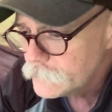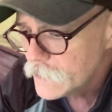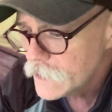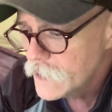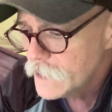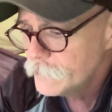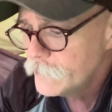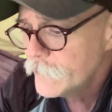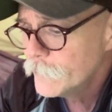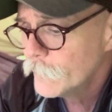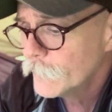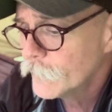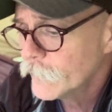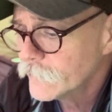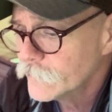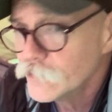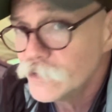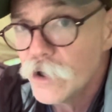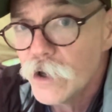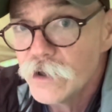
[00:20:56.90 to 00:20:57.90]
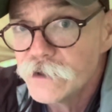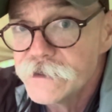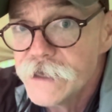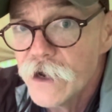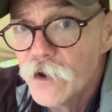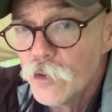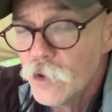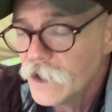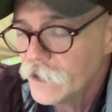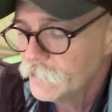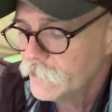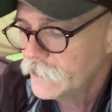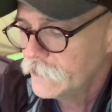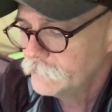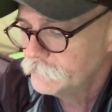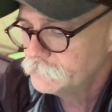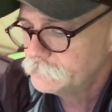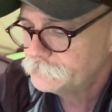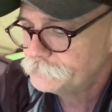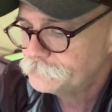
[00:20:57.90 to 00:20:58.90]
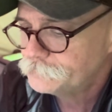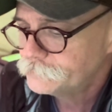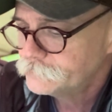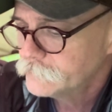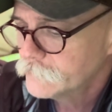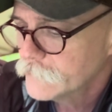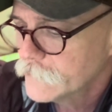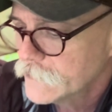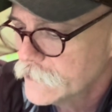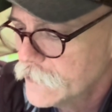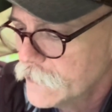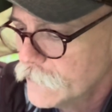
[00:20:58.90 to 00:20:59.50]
And people bring their dogs down quite a bit. Let